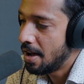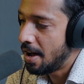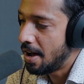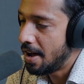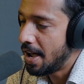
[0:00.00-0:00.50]

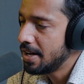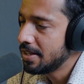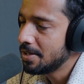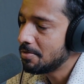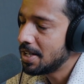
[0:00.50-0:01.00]

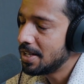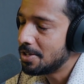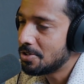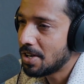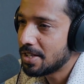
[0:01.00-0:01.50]
Anything really
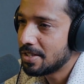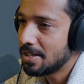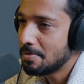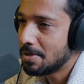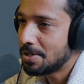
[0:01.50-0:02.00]

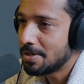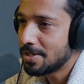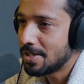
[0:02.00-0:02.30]
interesting what you are